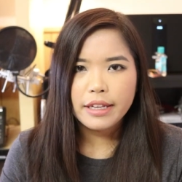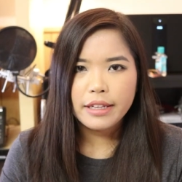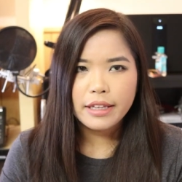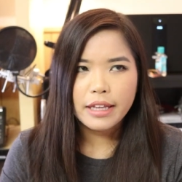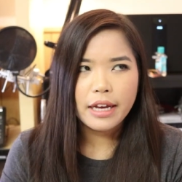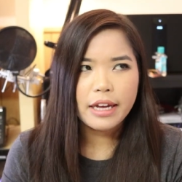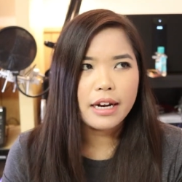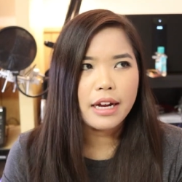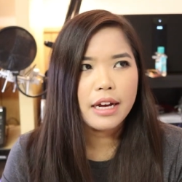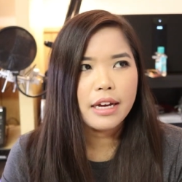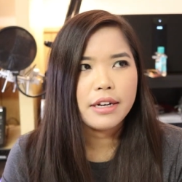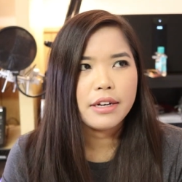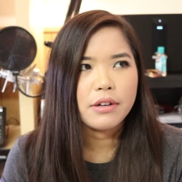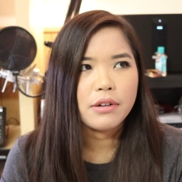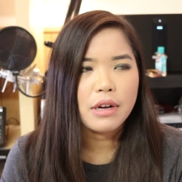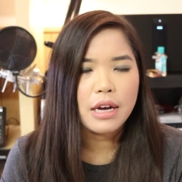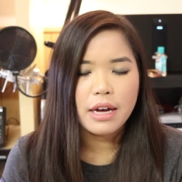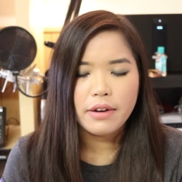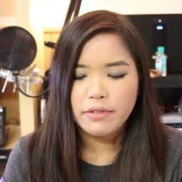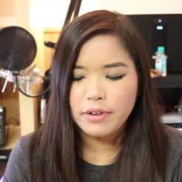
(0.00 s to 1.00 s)
that I
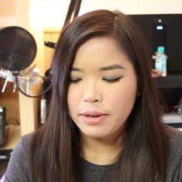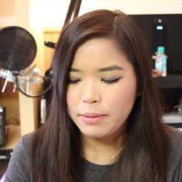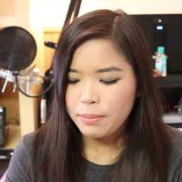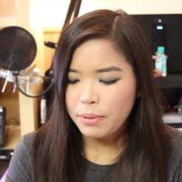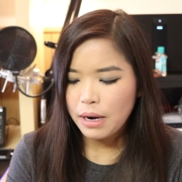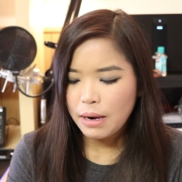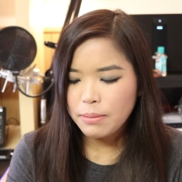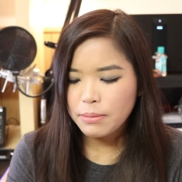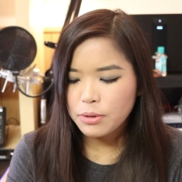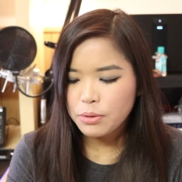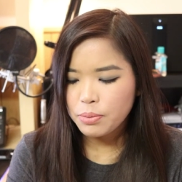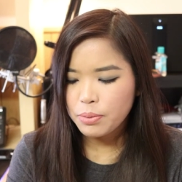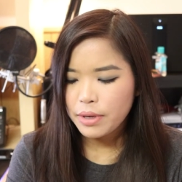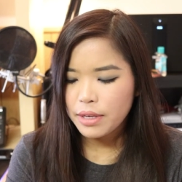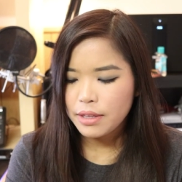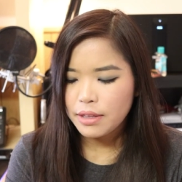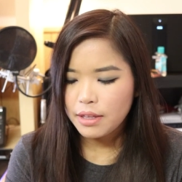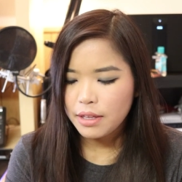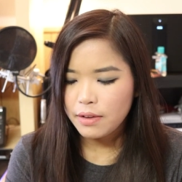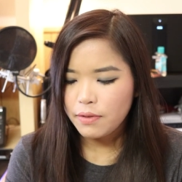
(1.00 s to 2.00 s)
don't have any problems
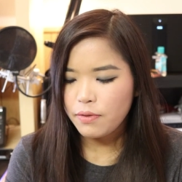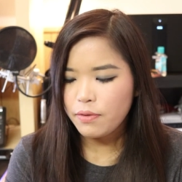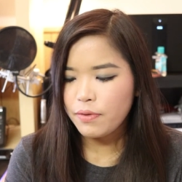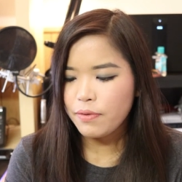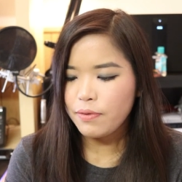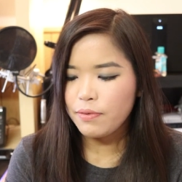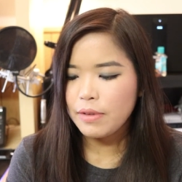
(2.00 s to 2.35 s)
with if